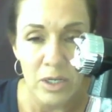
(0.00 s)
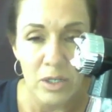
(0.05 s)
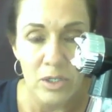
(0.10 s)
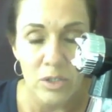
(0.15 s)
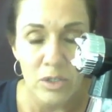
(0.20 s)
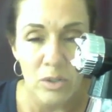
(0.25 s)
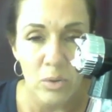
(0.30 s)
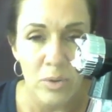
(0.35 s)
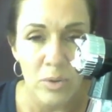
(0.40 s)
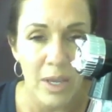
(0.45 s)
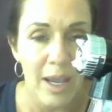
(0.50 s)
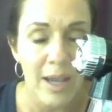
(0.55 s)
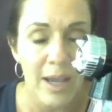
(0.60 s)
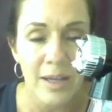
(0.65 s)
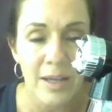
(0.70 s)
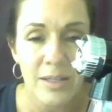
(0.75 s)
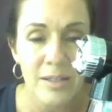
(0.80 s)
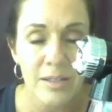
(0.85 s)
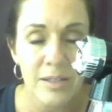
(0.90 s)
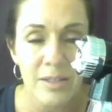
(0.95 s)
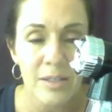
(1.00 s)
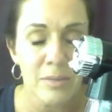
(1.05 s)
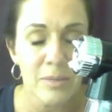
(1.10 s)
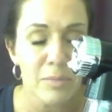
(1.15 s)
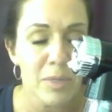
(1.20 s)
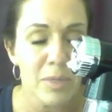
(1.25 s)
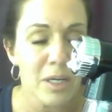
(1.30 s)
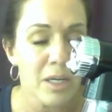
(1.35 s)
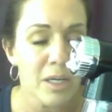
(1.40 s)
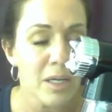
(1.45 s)
So they asked
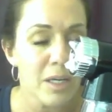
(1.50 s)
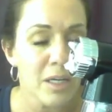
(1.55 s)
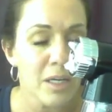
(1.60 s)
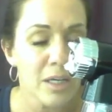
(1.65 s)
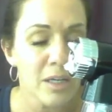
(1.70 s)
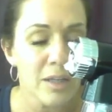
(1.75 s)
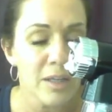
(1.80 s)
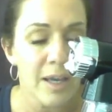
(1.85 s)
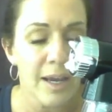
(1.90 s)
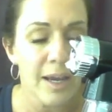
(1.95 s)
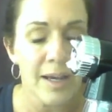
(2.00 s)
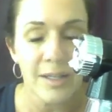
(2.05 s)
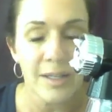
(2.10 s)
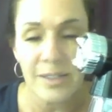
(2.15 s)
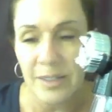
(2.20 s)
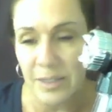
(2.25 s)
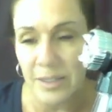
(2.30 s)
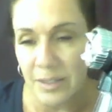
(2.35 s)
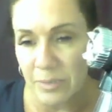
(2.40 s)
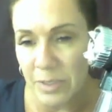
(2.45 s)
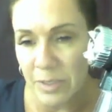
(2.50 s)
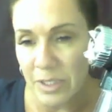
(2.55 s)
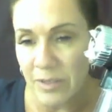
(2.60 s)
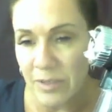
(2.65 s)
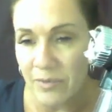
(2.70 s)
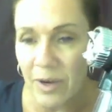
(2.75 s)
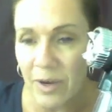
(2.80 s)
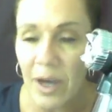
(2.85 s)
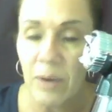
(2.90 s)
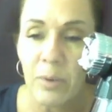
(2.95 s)
me
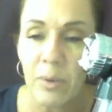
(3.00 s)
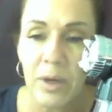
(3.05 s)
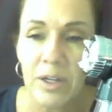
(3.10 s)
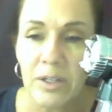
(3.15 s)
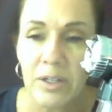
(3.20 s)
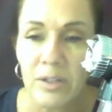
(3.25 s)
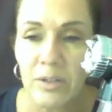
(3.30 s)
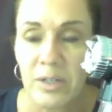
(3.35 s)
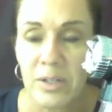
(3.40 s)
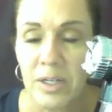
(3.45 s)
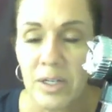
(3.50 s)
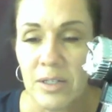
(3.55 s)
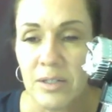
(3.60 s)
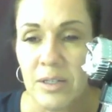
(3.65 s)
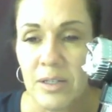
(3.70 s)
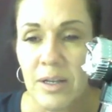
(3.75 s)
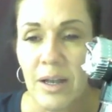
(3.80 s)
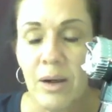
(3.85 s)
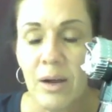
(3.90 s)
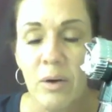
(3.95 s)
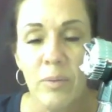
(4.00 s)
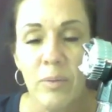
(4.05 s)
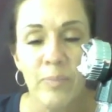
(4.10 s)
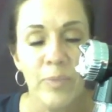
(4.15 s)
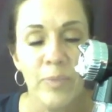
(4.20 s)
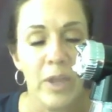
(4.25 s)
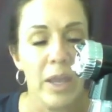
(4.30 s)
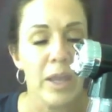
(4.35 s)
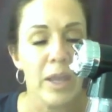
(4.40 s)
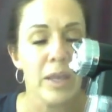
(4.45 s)
if I wanted to test it
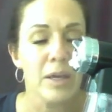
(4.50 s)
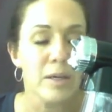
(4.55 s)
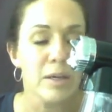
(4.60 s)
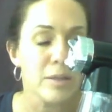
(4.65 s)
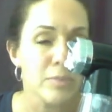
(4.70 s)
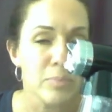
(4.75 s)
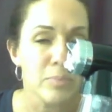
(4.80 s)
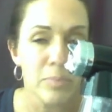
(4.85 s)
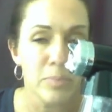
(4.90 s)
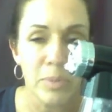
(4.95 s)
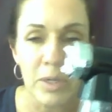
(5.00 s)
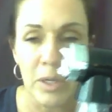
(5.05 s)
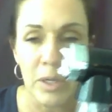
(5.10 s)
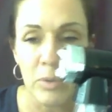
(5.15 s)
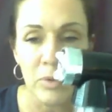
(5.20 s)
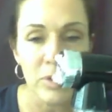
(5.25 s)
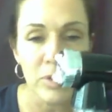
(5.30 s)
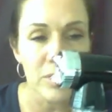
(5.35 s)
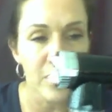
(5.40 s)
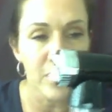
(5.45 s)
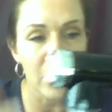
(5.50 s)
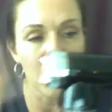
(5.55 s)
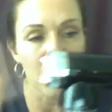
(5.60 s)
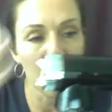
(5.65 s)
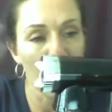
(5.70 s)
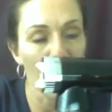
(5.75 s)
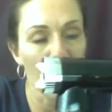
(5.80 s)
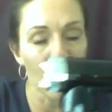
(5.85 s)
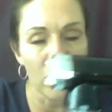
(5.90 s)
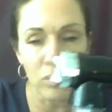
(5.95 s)
out and play with it, take it
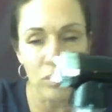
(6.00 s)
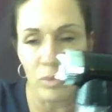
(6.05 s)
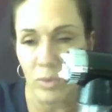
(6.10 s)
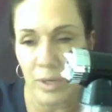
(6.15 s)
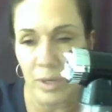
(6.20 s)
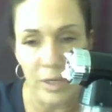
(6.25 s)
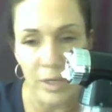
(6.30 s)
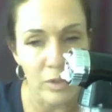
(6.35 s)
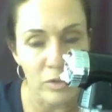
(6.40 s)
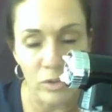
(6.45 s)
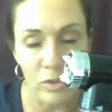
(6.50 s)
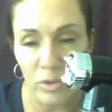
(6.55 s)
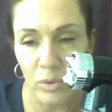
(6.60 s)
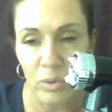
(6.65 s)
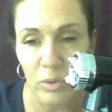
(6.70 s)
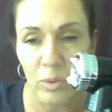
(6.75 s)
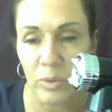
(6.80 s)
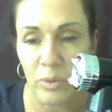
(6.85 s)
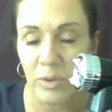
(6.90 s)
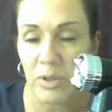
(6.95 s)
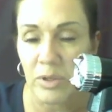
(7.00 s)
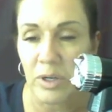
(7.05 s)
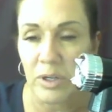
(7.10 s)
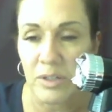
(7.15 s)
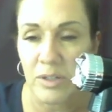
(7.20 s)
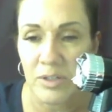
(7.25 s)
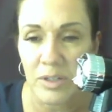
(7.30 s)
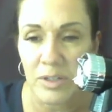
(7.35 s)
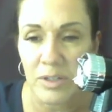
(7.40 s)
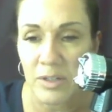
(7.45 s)
apart, do what I do with
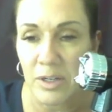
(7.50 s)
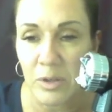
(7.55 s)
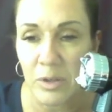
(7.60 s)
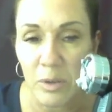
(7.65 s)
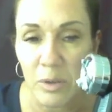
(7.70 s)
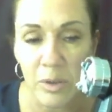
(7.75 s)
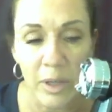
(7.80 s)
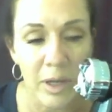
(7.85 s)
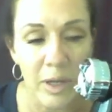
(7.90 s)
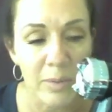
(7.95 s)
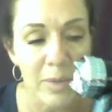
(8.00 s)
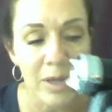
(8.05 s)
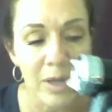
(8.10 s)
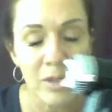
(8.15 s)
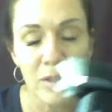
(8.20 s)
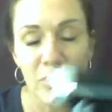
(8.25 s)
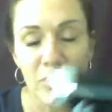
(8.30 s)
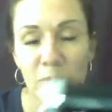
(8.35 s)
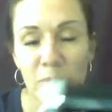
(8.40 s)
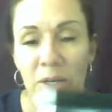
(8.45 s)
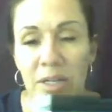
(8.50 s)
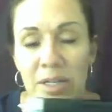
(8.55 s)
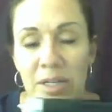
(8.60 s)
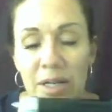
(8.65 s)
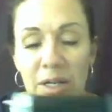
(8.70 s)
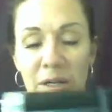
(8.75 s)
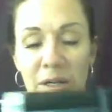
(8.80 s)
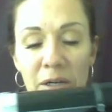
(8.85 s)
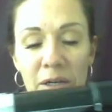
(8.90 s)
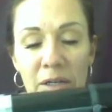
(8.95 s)
guns since I know a lot about spray
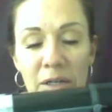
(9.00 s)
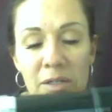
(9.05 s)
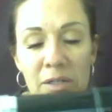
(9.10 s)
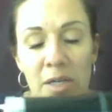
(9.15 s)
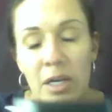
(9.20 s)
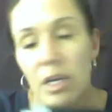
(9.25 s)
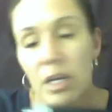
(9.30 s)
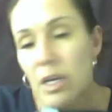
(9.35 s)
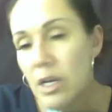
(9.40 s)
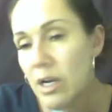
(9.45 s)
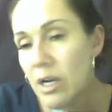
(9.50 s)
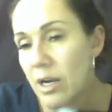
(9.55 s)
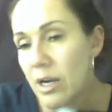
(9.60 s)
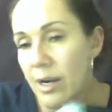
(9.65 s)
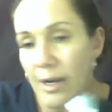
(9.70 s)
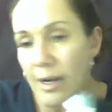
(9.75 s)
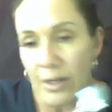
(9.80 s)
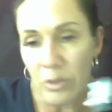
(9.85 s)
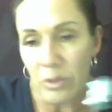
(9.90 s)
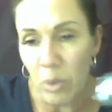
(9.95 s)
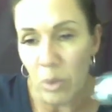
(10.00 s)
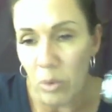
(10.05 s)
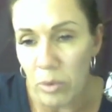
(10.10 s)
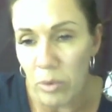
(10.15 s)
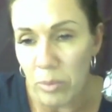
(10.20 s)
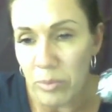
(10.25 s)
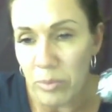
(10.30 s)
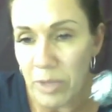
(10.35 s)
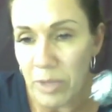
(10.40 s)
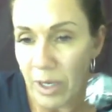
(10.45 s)
tanning guns. I told
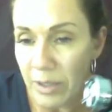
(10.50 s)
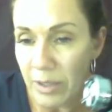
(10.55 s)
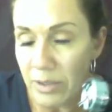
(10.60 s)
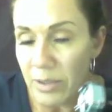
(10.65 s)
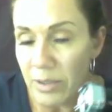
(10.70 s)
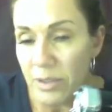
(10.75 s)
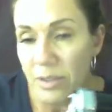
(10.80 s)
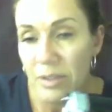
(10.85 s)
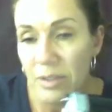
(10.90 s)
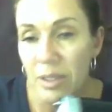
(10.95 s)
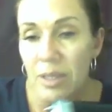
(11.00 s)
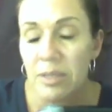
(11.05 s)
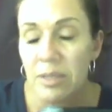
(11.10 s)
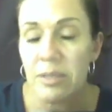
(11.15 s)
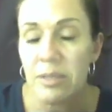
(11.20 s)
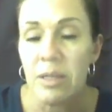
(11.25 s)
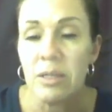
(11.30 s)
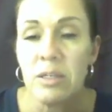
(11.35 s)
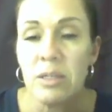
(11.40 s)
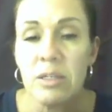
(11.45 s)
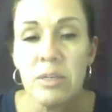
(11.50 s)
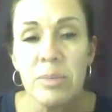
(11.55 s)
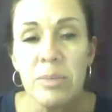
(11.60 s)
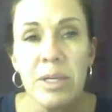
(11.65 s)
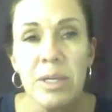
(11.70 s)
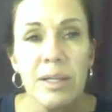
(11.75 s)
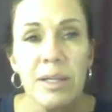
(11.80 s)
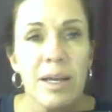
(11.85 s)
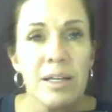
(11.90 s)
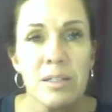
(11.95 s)
them yes. They sent it to
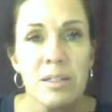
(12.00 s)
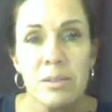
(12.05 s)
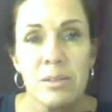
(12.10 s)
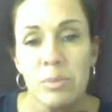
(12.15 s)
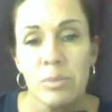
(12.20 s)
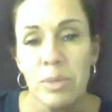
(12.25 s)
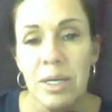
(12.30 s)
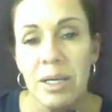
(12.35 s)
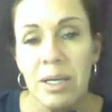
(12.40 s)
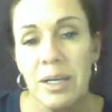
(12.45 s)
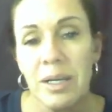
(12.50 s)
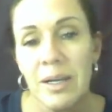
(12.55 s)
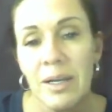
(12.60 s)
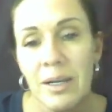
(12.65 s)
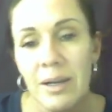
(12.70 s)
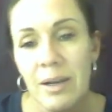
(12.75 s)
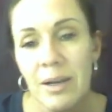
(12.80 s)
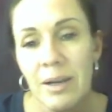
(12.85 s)
me last week.